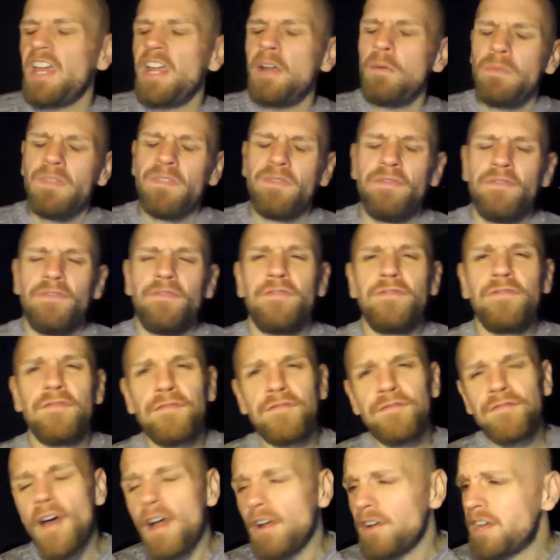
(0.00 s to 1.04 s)
was
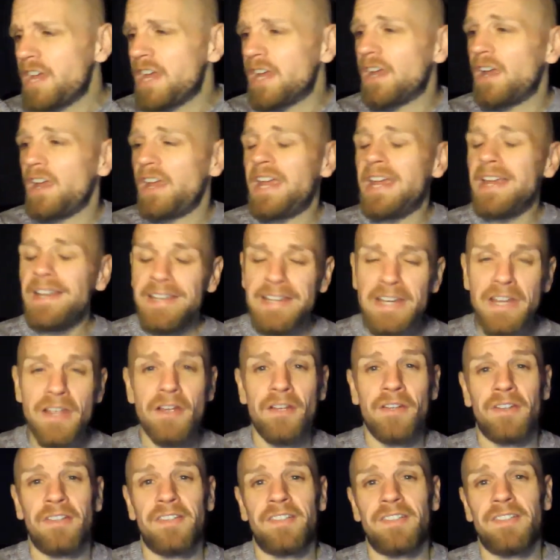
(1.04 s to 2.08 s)
fucking
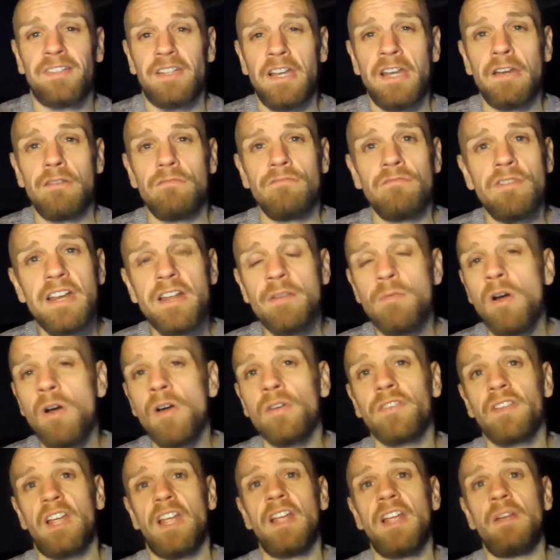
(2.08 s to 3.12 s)
hideous. It really
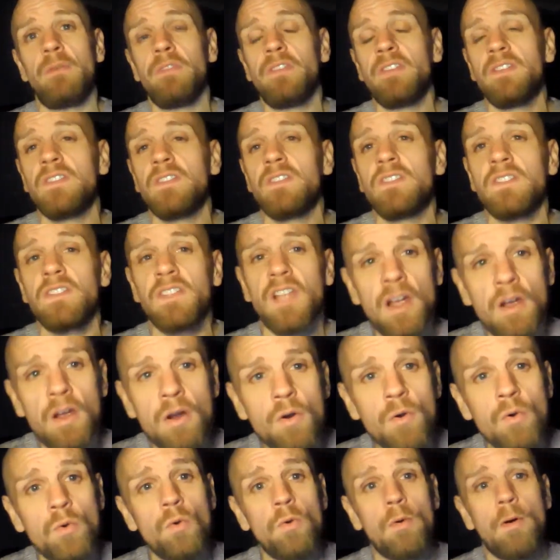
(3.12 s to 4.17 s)
was. It was
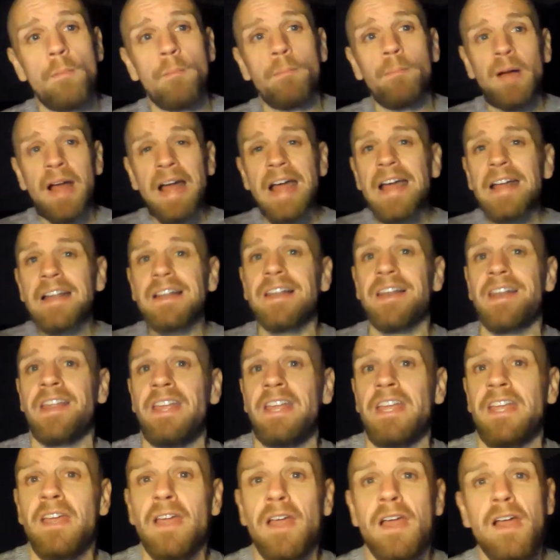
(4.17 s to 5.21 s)
so
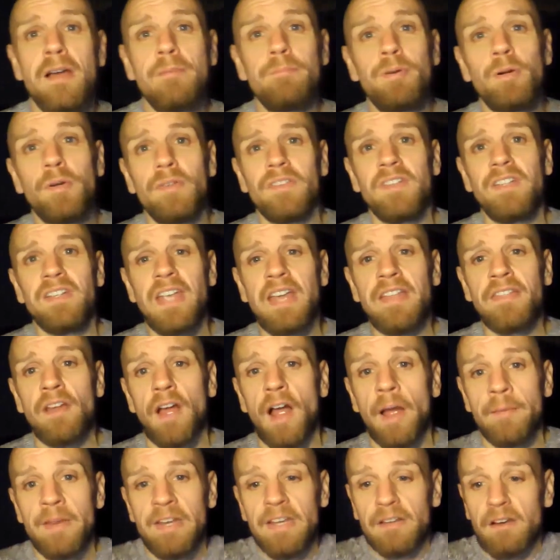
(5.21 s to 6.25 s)
badly put together.
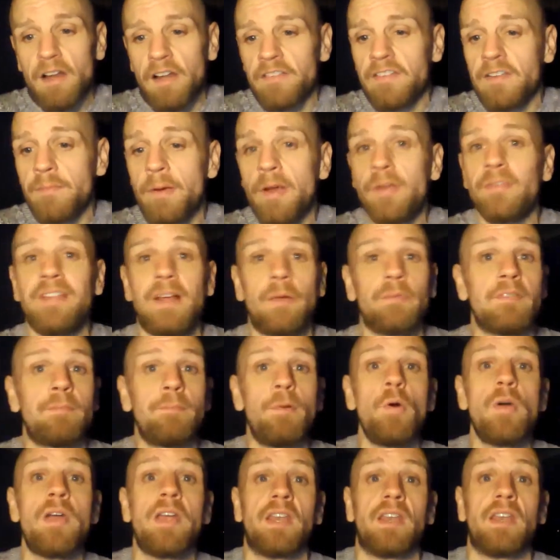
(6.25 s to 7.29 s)
I mean, I suppose that was a
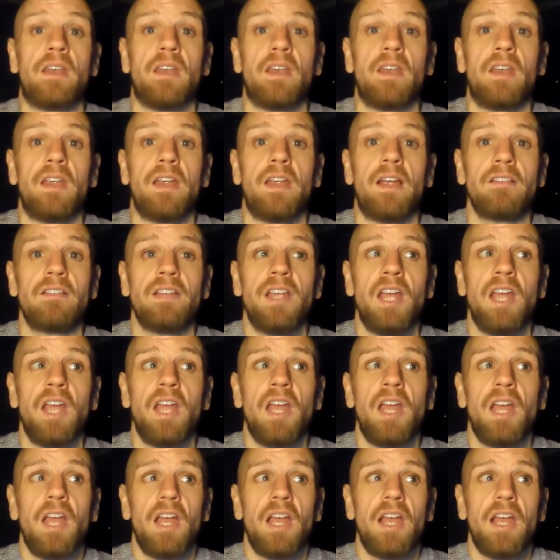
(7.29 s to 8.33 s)
point.
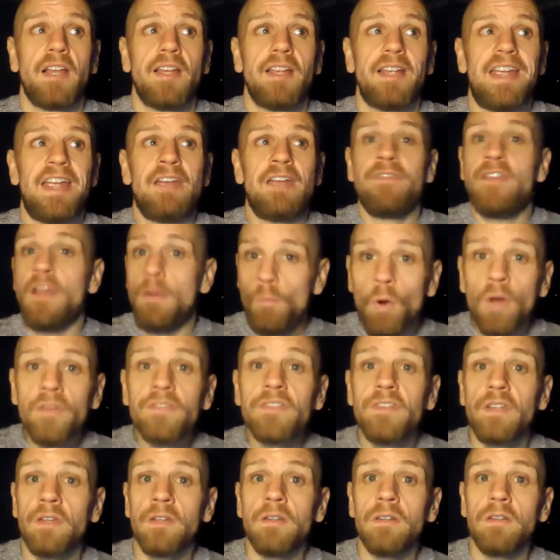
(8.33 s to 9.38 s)
If it
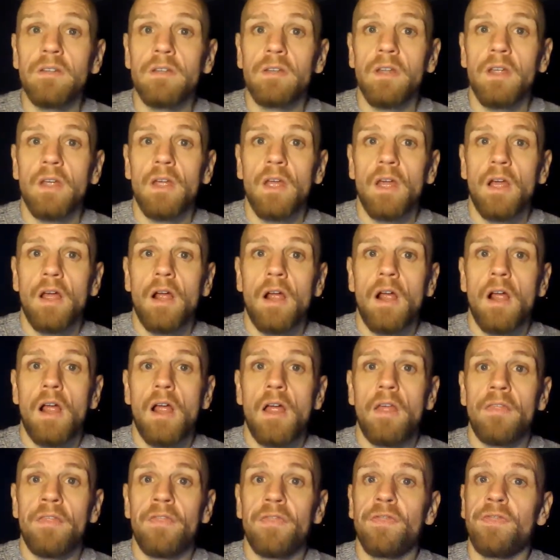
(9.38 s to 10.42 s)
wasn't,
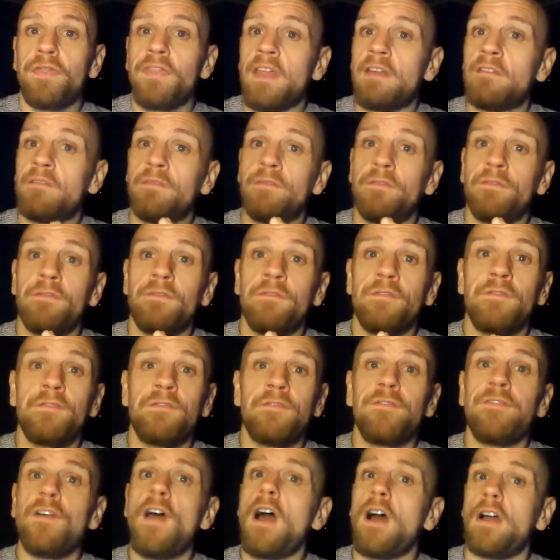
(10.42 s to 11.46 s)
then
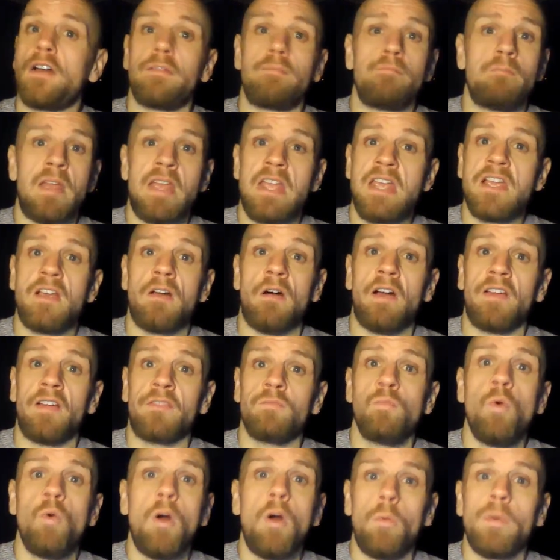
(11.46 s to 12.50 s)
fuck me, guys.
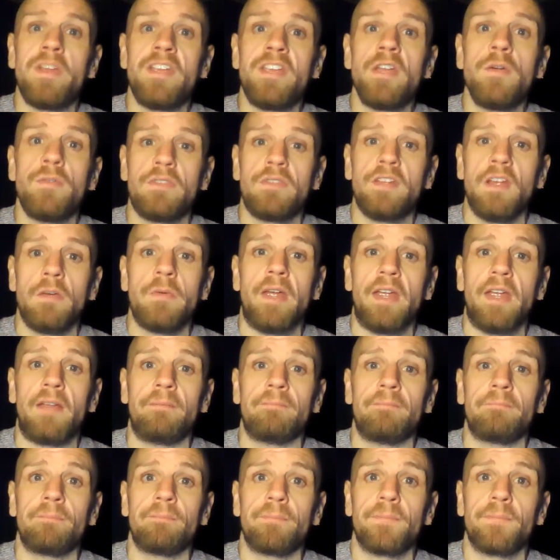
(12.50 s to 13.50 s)
What were you doing?